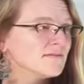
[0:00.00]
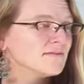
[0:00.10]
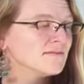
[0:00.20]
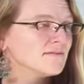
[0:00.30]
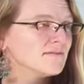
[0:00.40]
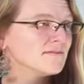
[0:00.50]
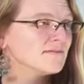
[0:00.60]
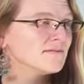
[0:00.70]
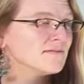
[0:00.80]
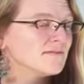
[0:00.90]

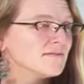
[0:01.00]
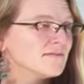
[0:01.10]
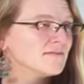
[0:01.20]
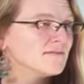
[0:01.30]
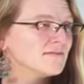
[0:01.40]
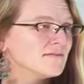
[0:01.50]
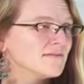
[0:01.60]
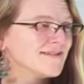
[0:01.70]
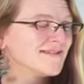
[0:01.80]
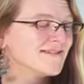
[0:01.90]

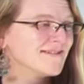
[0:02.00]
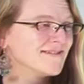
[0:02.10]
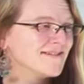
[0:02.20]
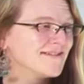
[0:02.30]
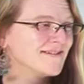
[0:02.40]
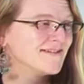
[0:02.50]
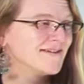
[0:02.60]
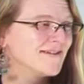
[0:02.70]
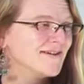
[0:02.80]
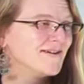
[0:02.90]

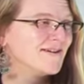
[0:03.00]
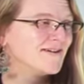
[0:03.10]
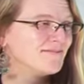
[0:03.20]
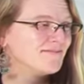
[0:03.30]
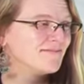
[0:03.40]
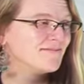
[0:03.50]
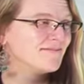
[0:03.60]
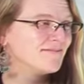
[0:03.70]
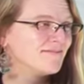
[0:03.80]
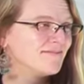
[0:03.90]

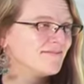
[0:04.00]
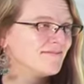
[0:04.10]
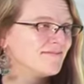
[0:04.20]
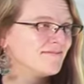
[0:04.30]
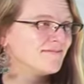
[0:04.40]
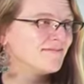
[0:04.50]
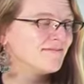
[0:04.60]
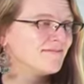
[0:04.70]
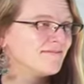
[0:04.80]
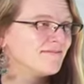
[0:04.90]

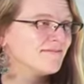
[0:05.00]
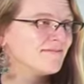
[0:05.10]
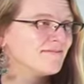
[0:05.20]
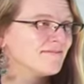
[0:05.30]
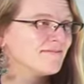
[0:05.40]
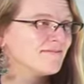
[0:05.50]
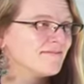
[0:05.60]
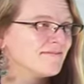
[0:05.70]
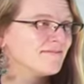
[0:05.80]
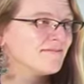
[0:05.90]

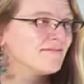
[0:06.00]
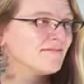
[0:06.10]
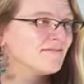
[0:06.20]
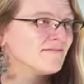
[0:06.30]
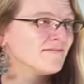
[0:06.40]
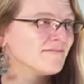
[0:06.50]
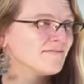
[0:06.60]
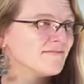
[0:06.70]
(silent)